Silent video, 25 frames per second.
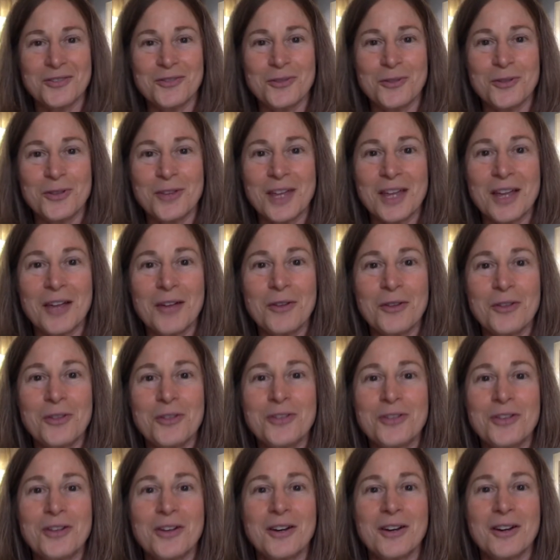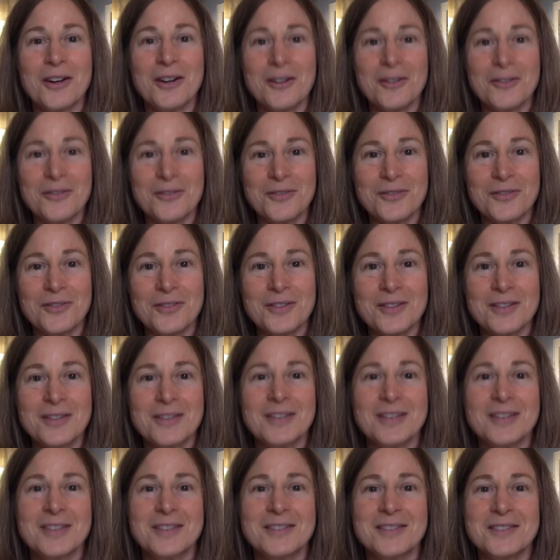for the health of
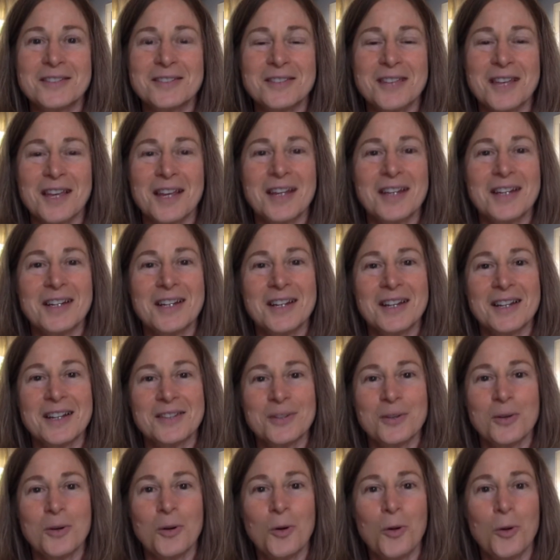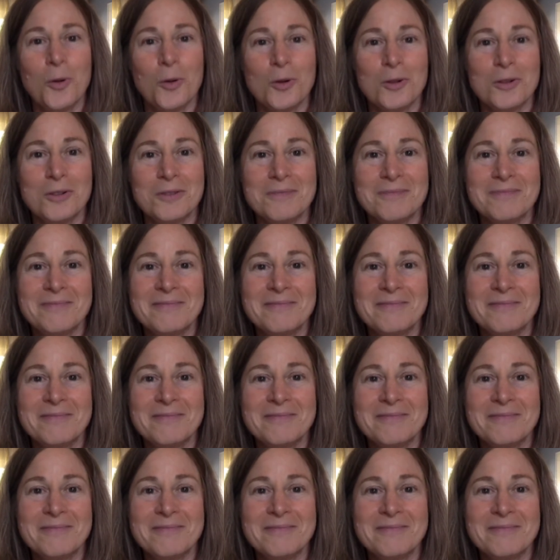the society as a whole.